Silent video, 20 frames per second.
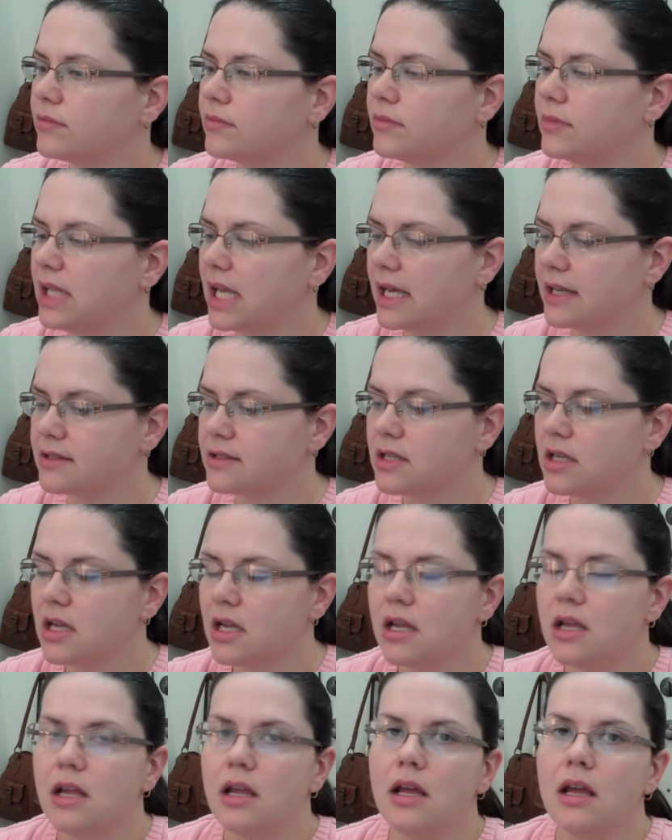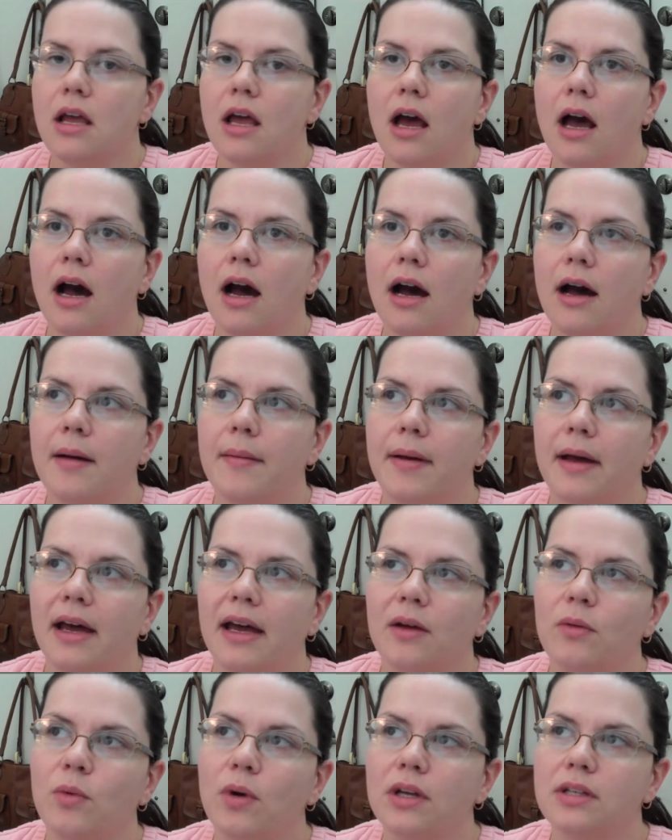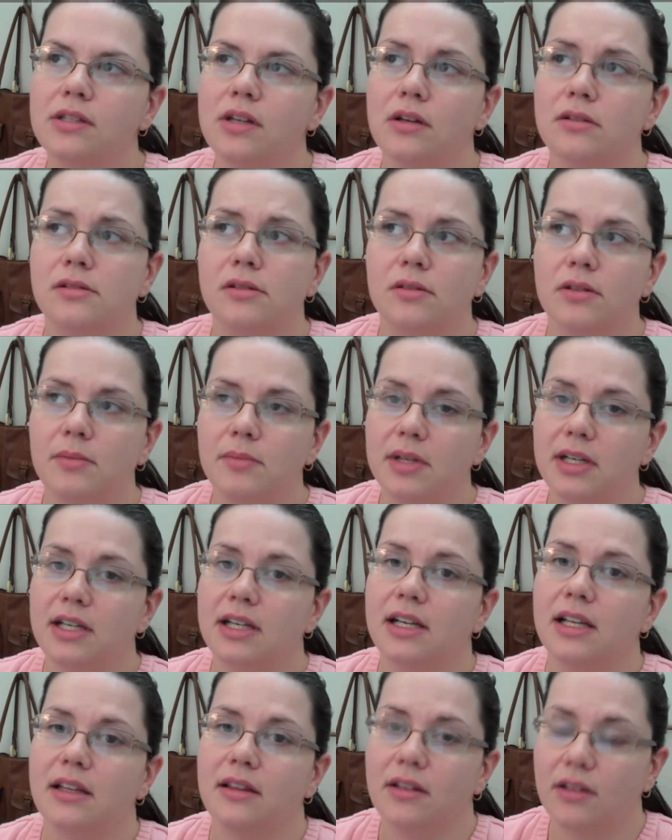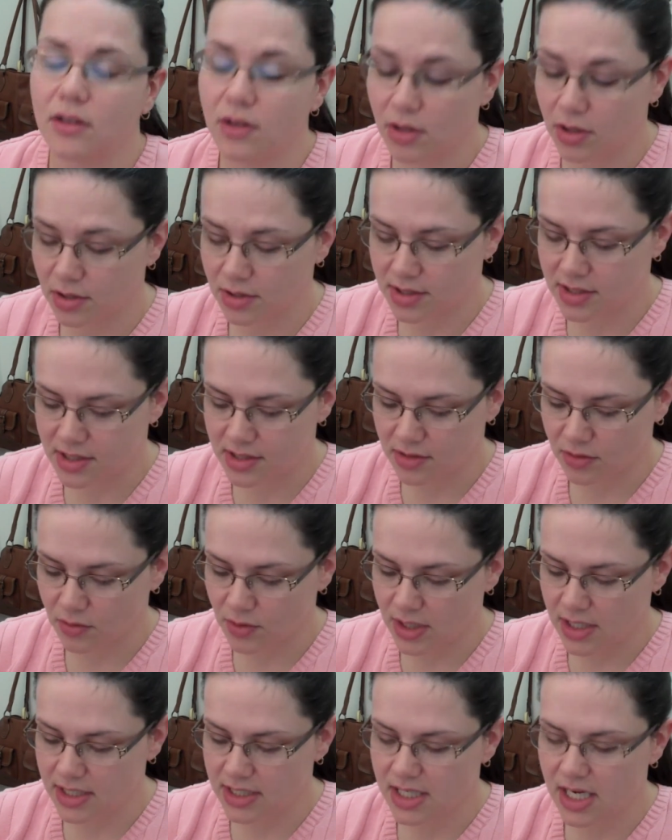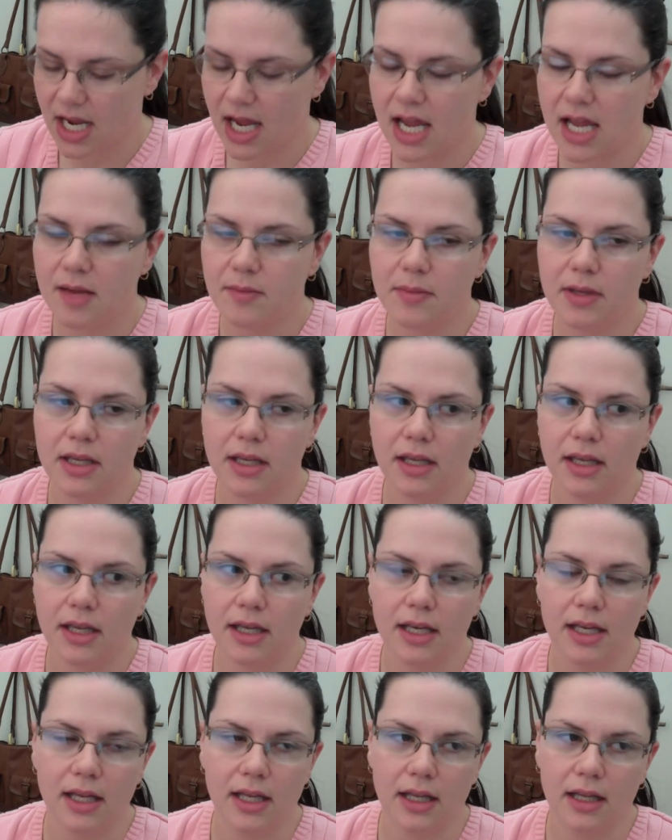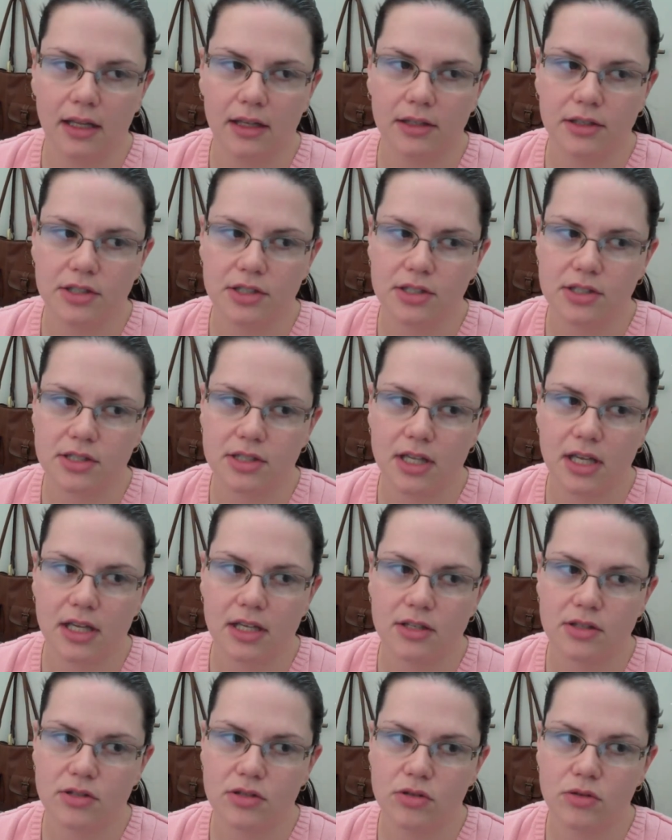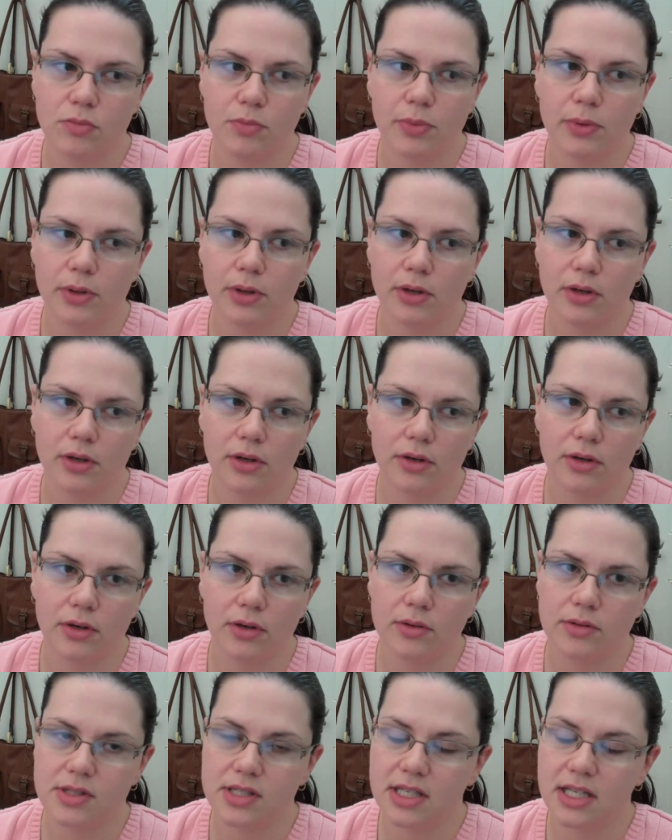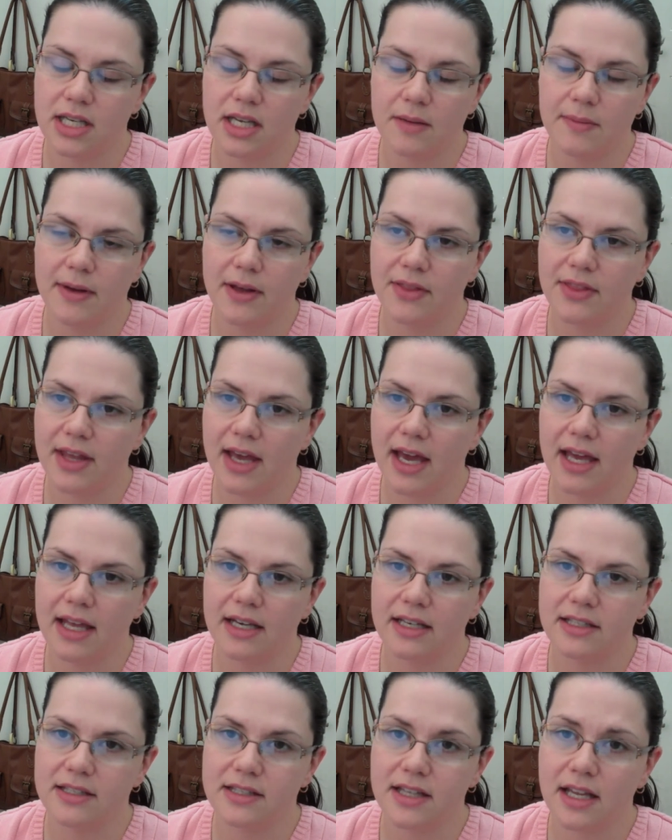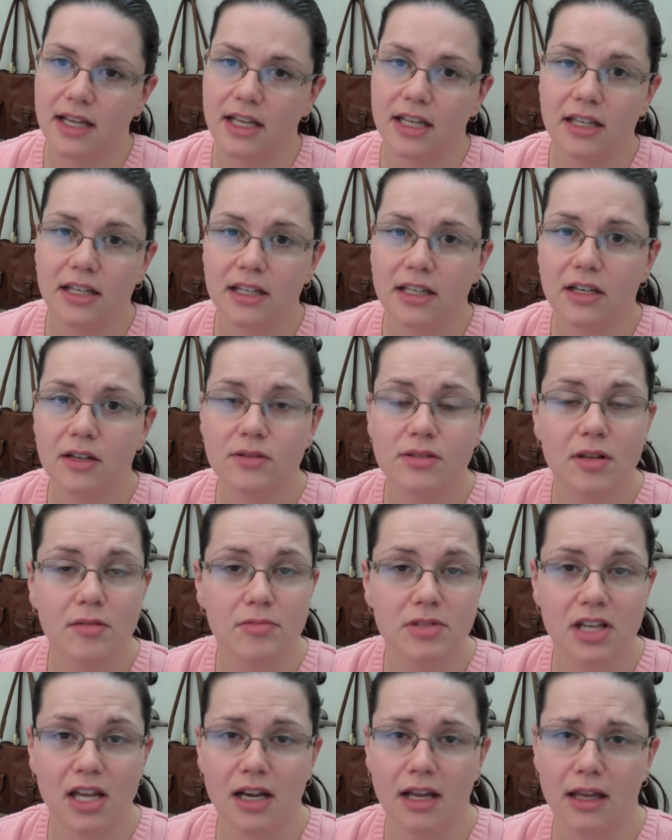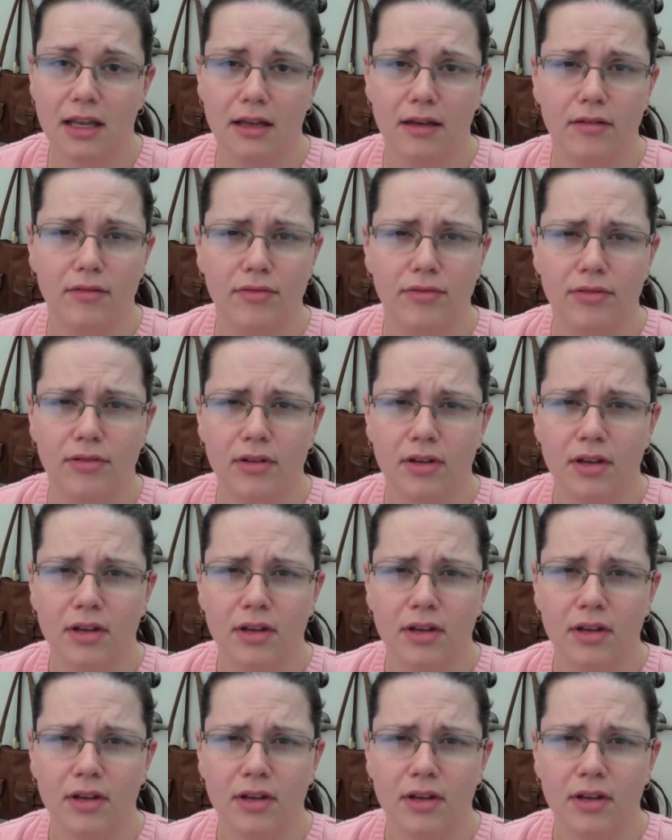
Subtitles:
Yes. I was also eliminating the girls' screen time and getting just like super OCD about that, and it's like, you know, something's got to give.